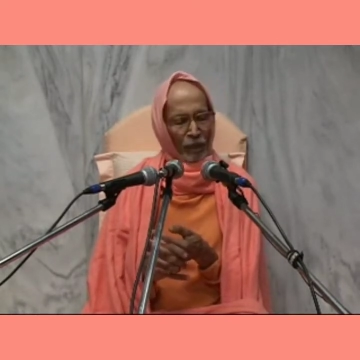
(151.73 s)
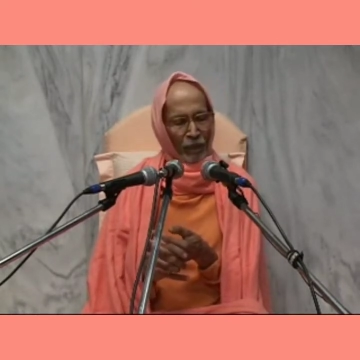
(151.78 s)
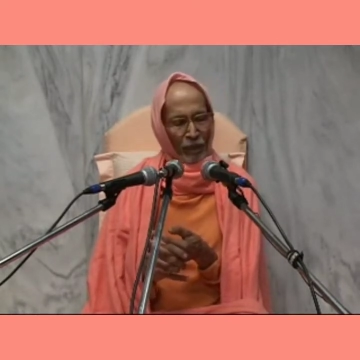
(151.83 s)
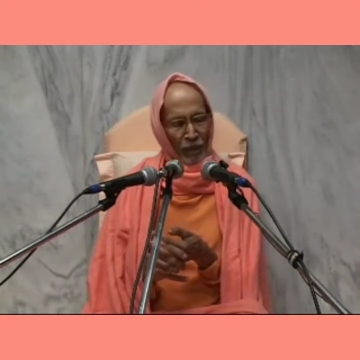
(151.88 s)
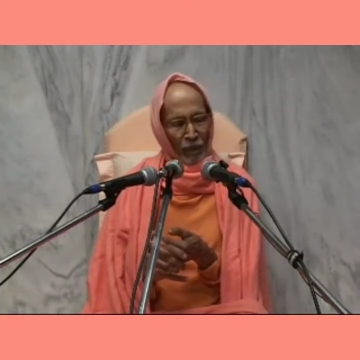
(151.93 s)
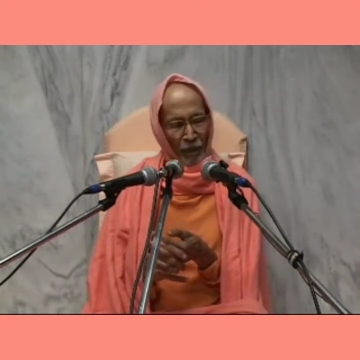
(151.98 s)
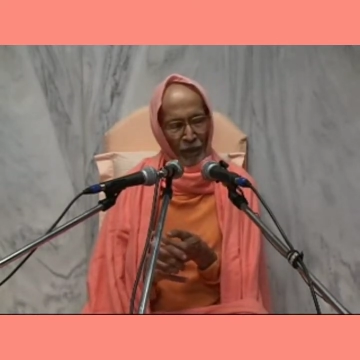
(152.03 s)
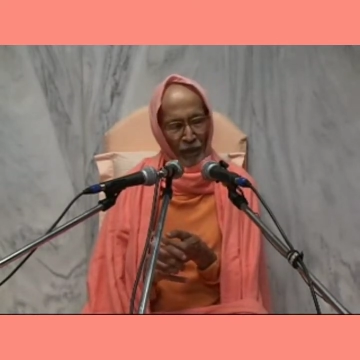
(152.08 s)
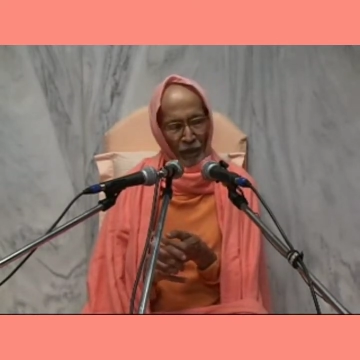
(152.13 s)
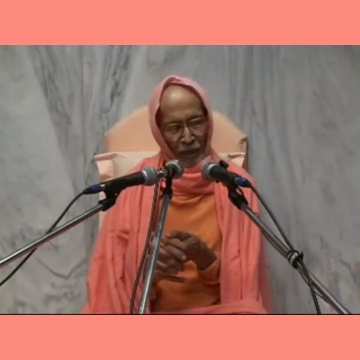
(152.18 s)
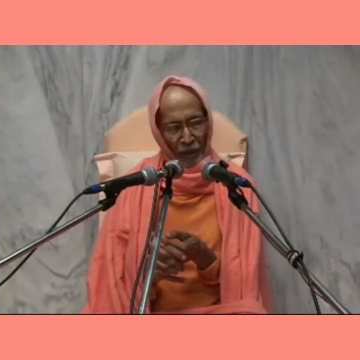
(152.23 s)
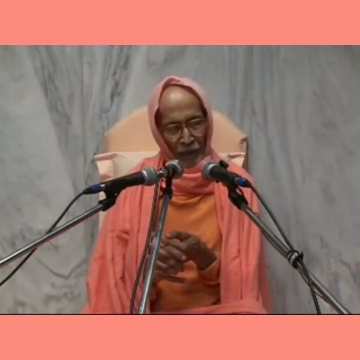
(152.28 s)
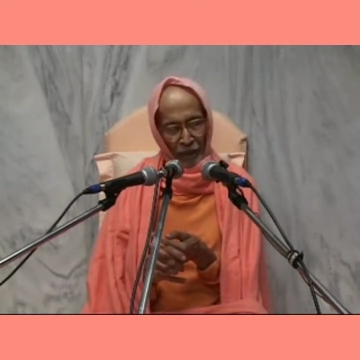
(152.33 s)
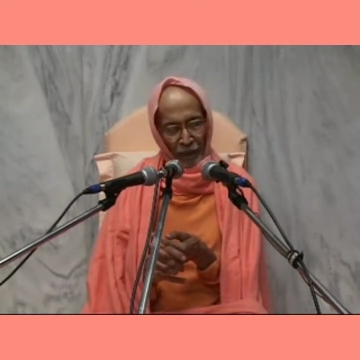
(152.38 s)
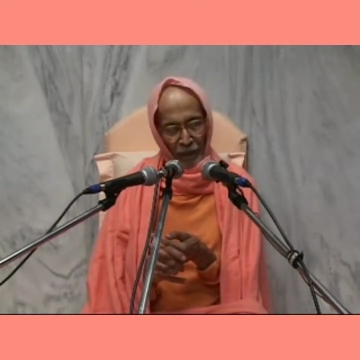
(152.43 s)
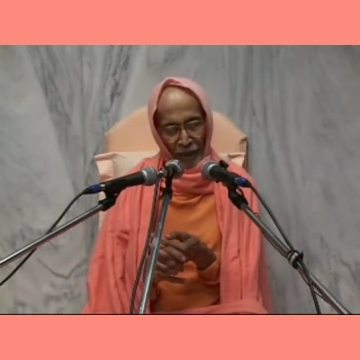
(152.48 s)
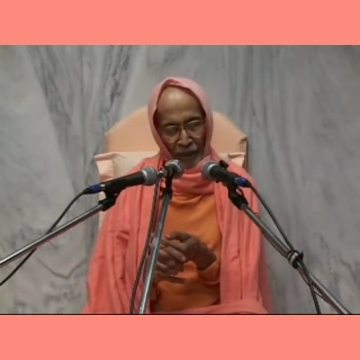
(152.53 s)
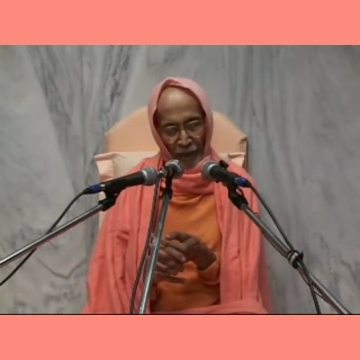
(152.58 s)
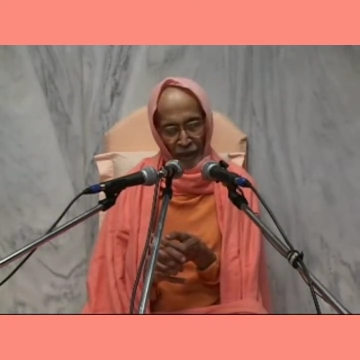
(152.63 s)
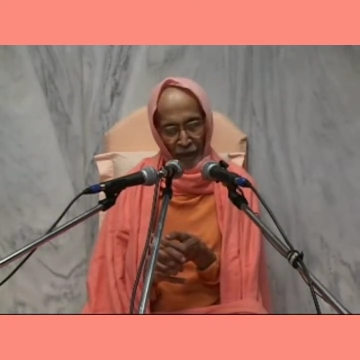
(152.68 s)

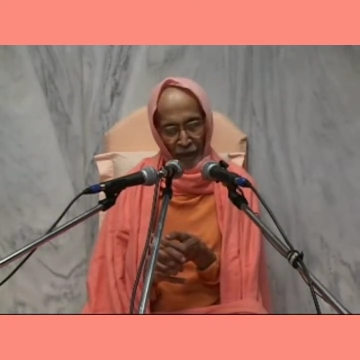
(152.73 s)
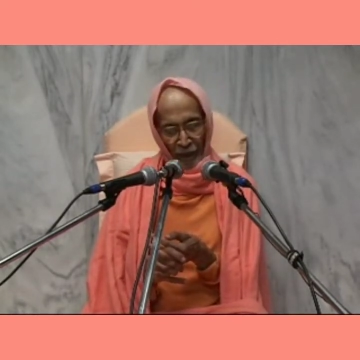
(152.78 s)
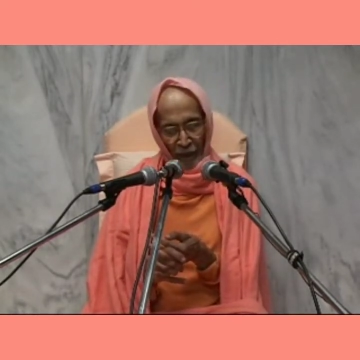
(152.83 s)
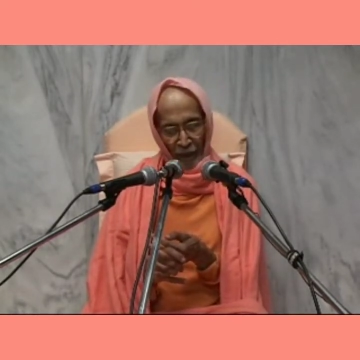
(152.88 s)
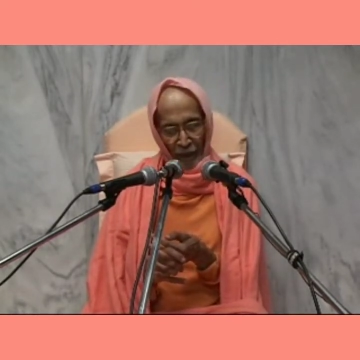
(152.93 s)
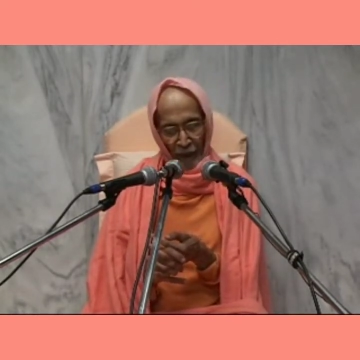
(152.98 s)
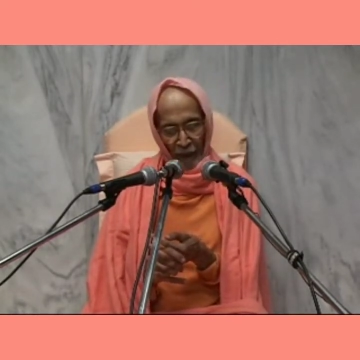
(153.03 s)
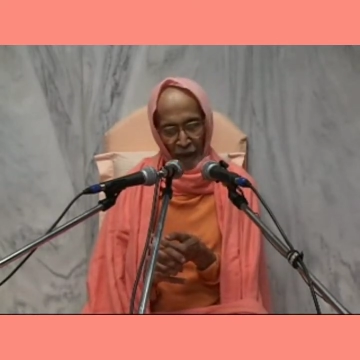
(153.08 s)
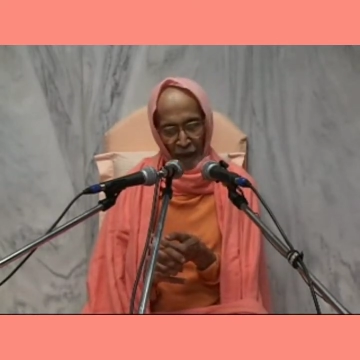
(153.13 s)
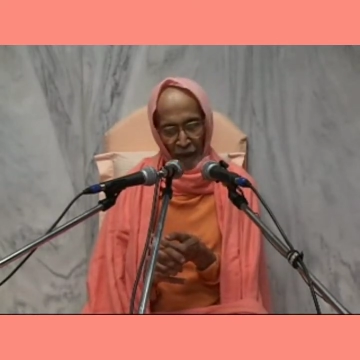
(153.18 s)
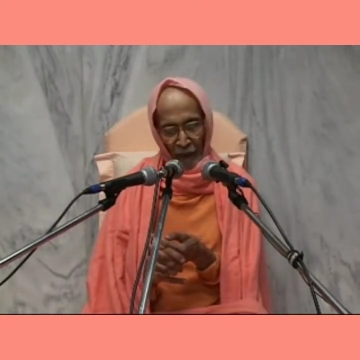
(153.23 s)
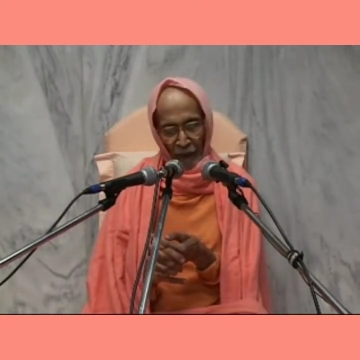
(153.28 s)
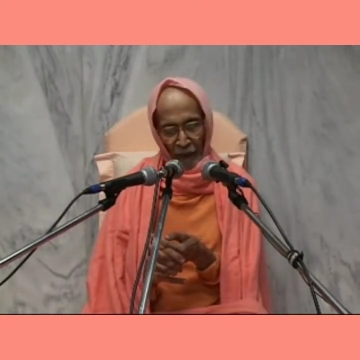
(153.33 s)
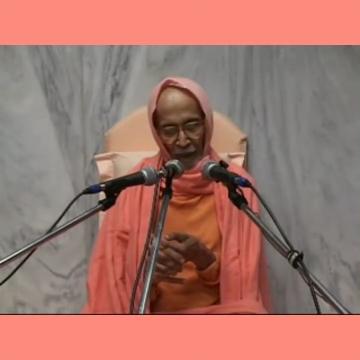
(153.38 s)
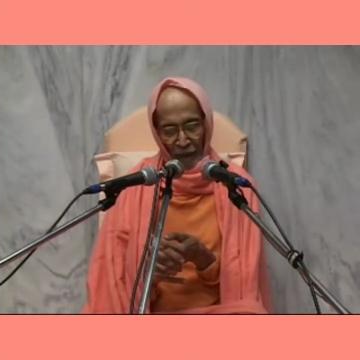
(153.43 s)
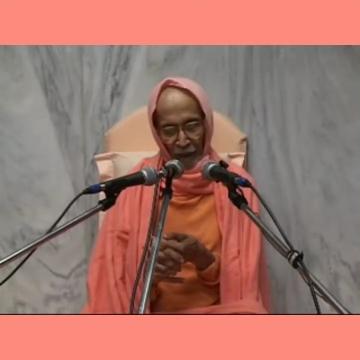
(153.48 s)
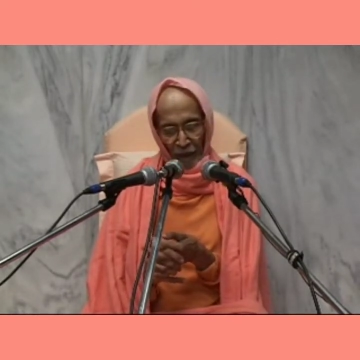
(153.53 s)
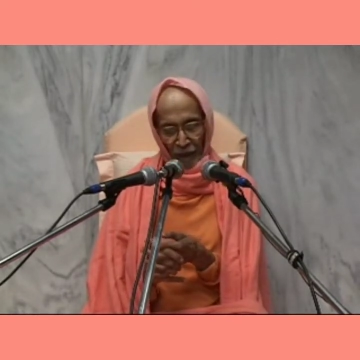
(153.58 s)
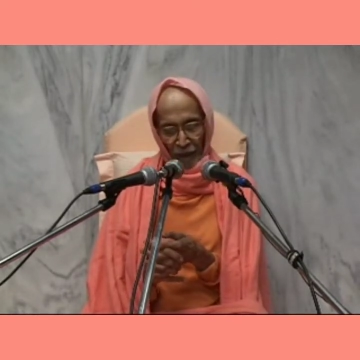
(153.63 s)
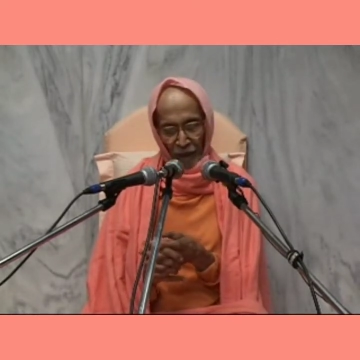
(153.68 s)

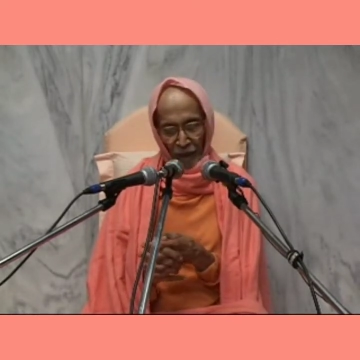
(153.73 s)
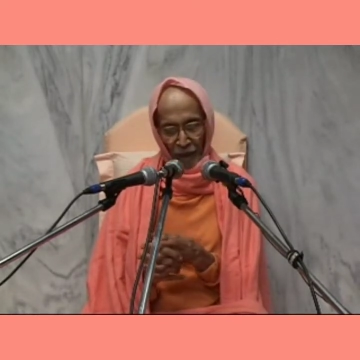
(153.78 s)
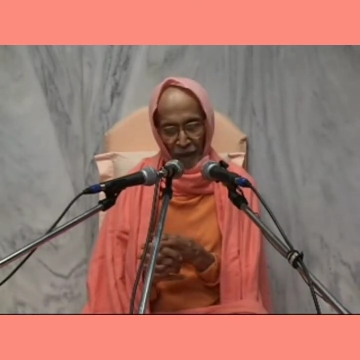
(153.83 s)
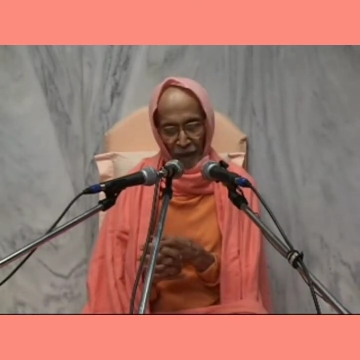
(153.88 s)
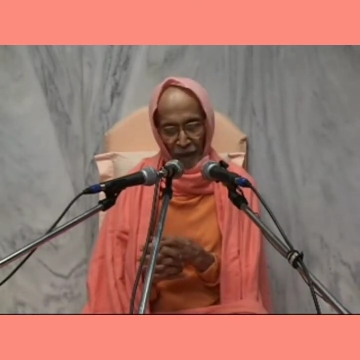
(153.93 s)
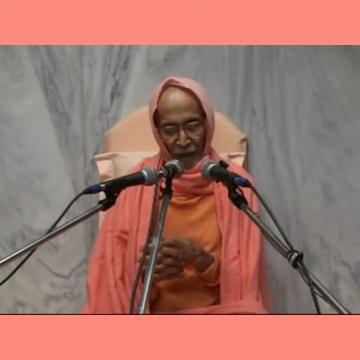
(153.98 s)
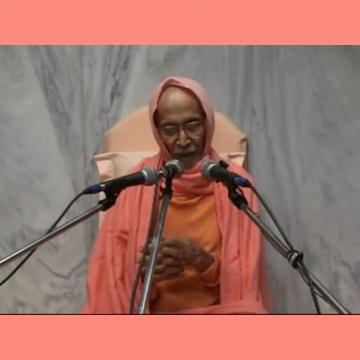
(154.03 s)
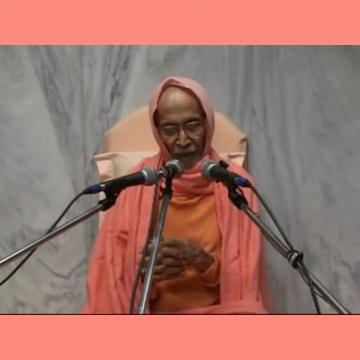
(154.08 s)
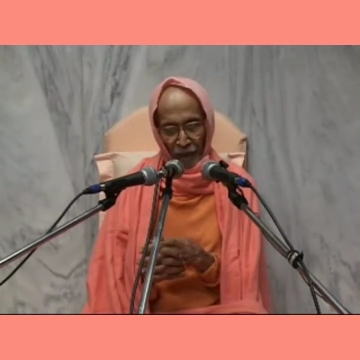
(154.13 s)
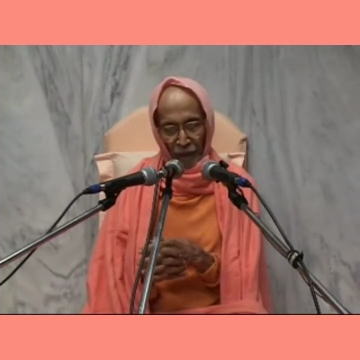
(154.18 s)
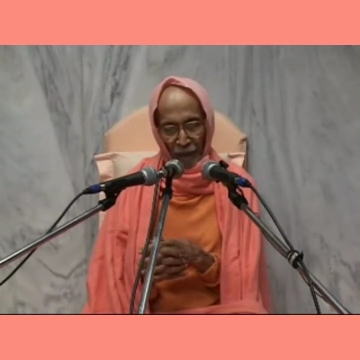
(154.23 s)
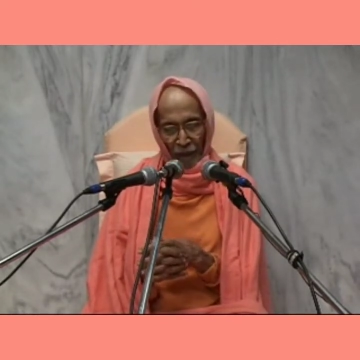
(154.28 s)
No one is speaking in this clip.